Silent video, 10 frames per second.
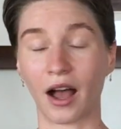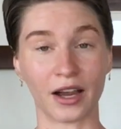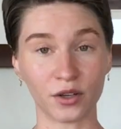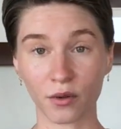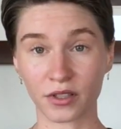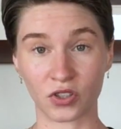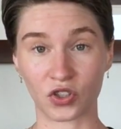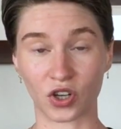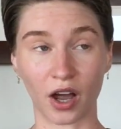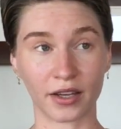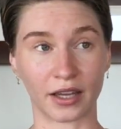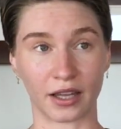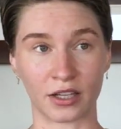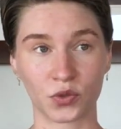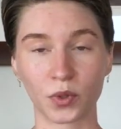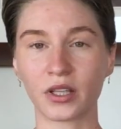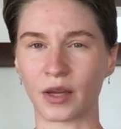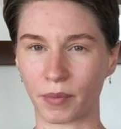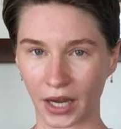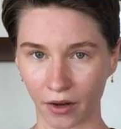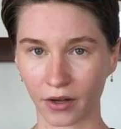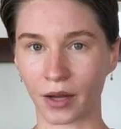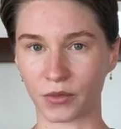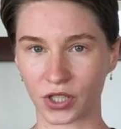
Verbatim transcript: I know this is shocking and it's really a paradigm